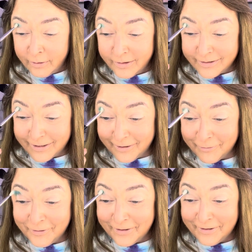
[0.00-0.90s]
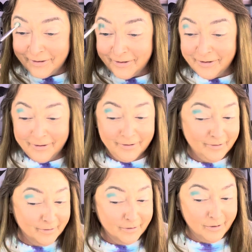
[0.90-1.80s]
So
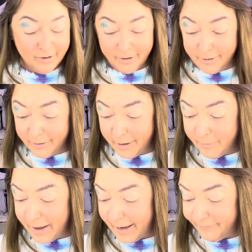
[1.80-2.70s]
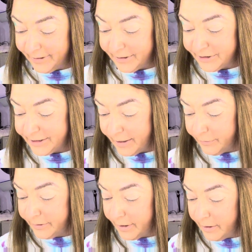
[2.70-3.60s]
I might finish that
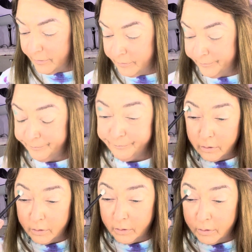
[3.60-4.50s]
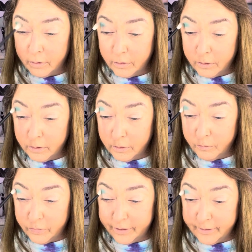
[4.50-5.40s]
with y'all
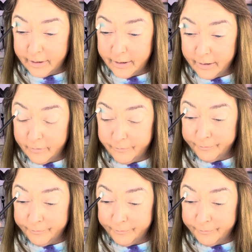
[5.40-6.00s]
and blend that out.